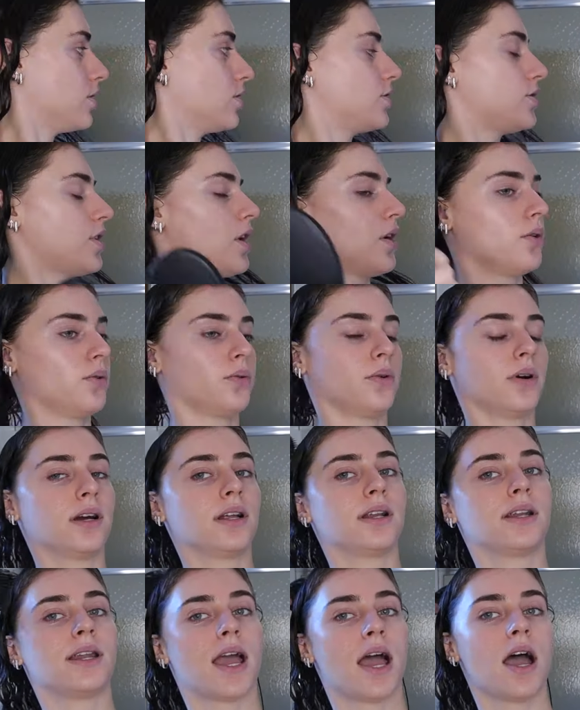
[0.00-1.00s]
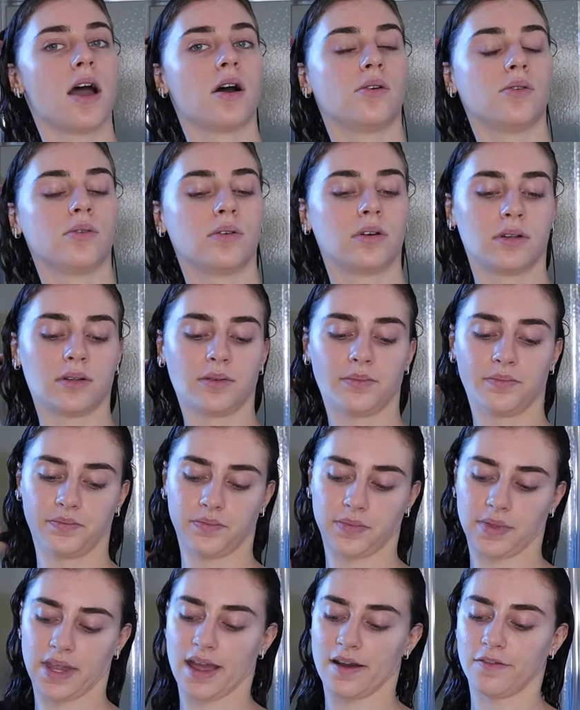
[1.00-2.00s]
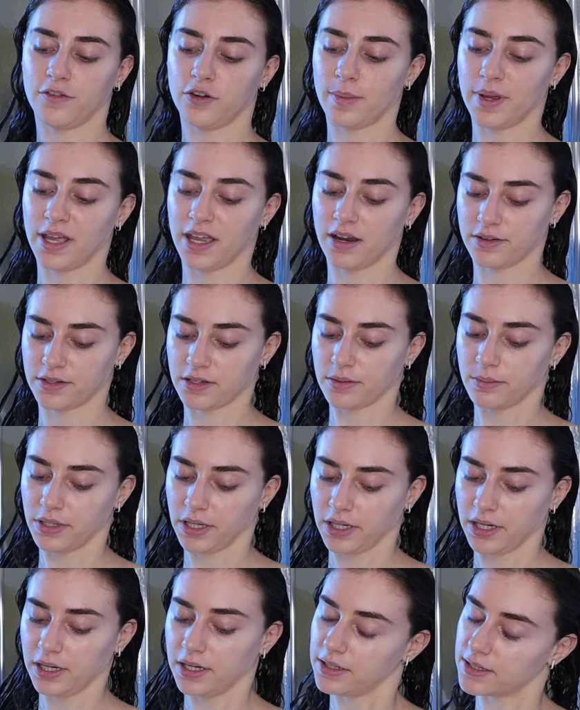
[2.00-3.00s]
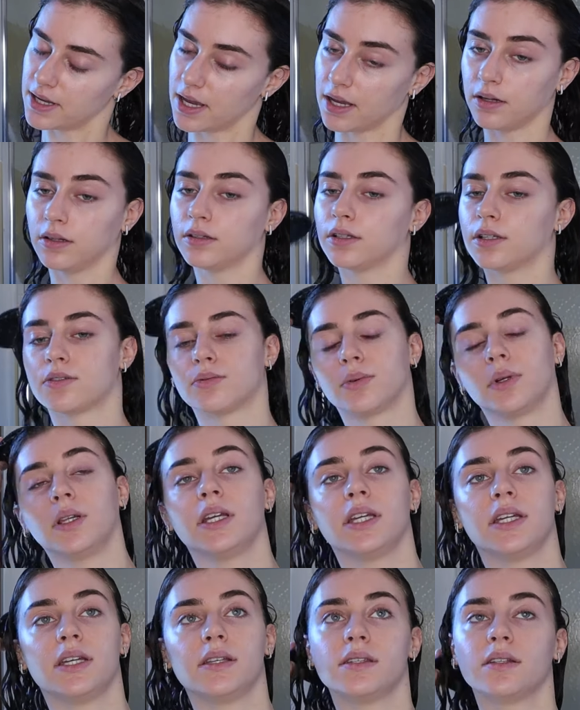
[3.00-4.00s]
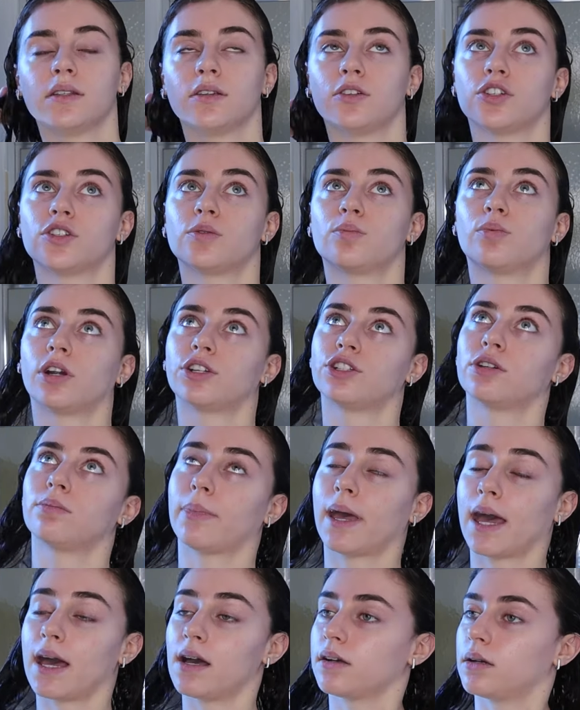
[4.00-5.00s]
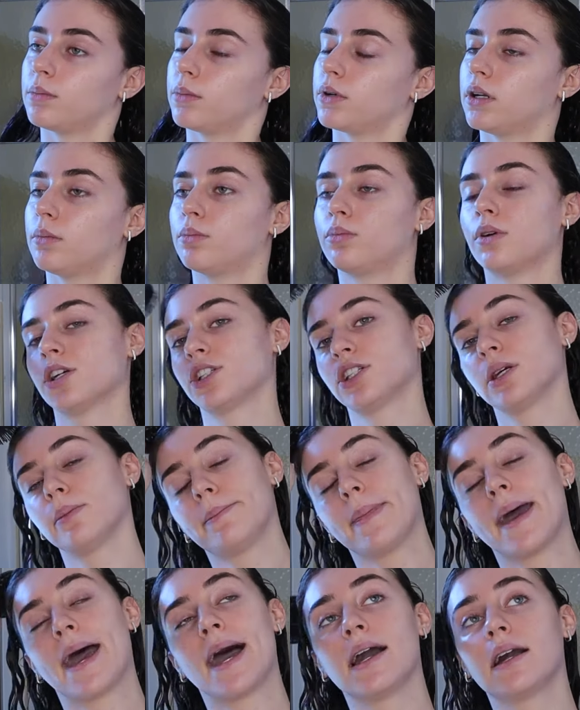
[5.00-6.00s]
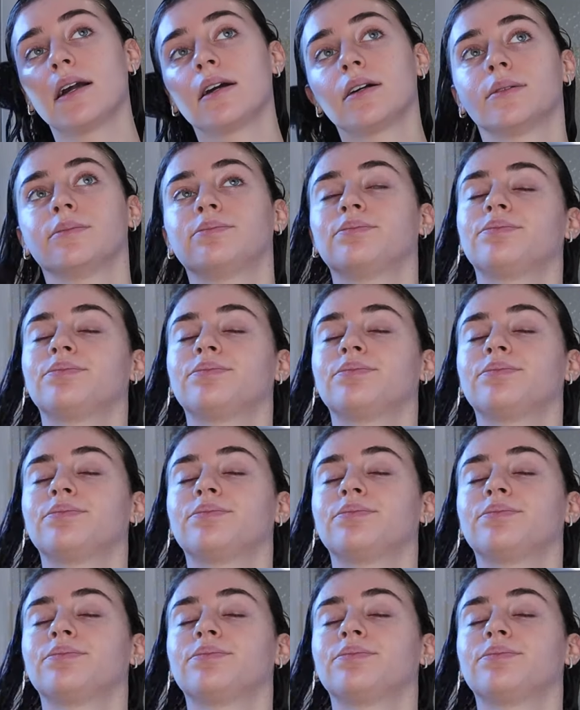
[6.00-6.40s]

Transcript: So now, after my hair is completely detangled, it's really easy to just brush it back. I'm gonna brush it back.